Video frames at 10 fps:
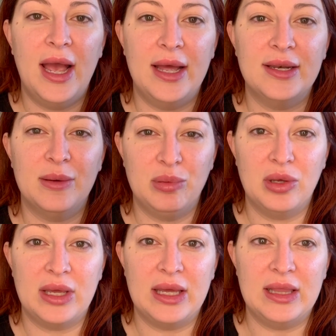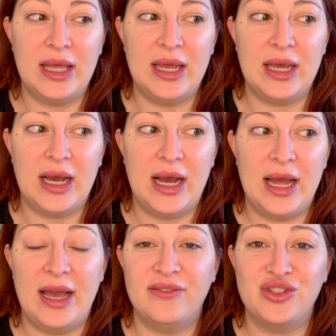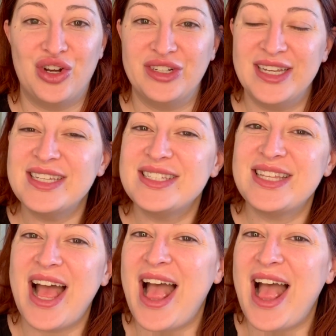end up looking like I have jaundice,